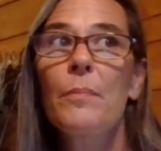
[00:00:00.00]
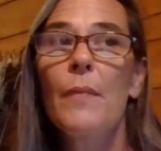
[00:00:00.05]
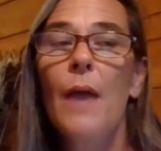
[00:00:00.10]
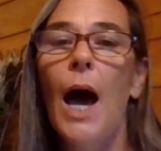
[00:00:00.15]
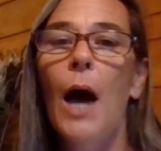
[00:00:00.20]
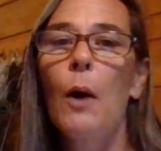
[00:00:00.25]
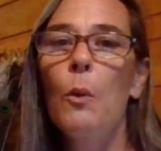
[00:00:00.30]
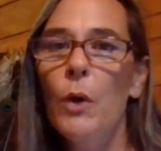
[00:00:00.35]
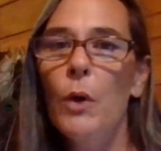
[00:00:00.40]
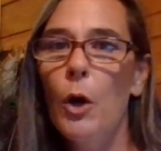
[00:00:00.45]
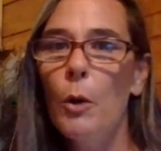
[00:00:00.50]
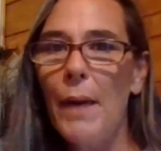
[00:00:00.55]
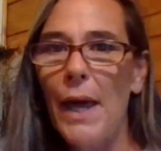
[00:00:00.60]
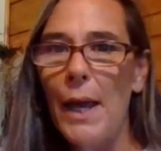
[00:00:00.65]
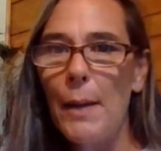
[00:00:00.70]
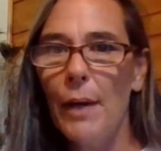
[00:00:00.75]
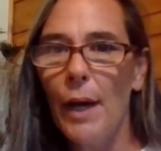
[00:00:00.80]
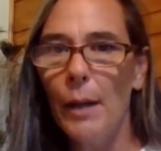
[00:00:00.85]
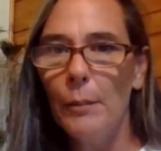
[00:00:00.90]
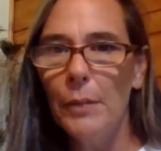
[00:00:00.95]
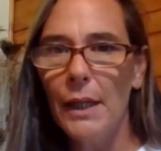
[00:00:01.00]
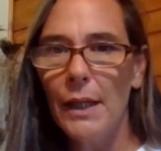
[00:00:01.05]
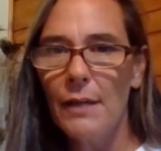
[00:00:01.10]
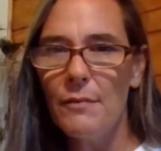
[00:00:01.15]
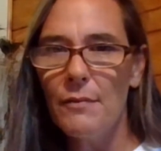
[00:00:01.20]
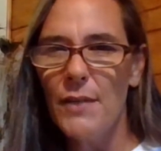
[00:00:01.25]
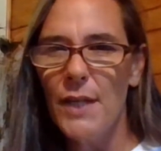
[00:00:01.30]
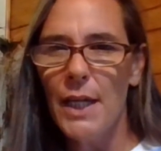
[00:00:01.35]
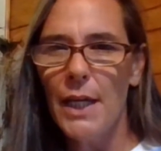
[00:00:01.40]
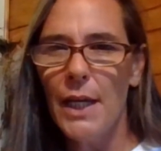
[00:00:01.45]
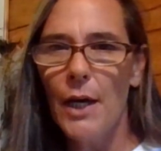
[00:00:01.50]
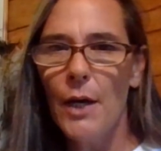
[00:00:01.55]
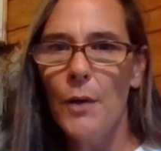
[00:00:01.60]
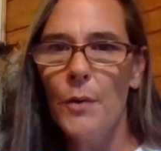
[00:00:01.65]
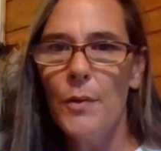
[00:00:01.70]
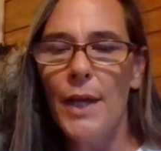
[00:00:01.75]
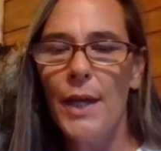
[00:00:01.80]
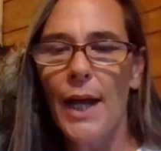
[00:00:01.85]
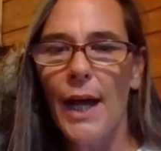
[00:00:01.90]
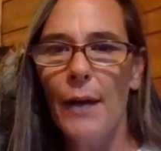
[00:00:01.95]
I will make public a video
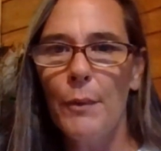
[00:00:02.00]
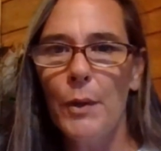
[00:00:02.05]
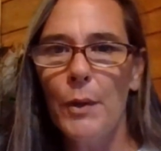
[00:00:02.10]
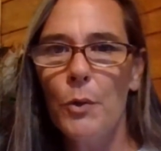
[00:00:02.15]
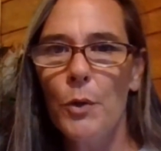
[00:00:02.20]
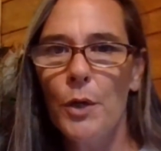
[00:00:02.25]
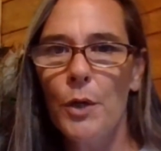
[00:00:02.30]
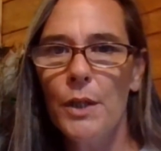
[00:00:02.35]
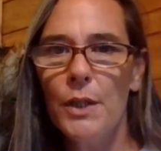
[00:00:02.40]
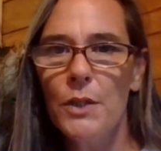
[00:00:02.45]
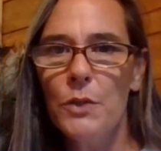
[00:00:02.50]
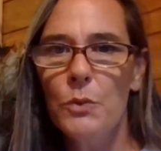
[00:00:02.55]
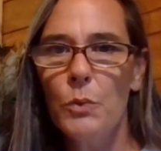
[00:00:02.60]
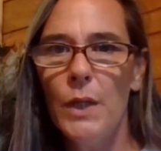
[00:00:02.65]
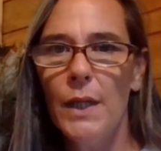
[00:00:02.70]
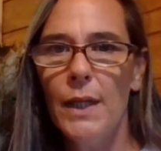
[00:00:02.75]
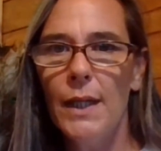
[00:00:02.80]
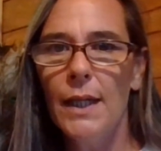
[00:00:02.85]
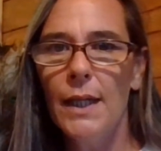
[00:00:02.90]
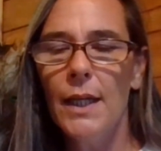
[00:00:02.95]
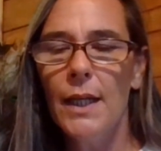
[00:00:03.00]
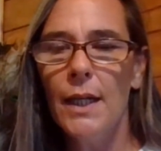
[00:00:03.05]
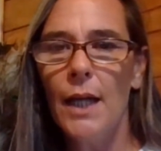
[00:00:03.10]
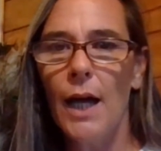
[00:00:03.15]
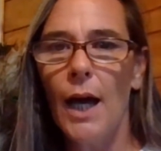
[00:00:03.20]
that I recorded this weekend.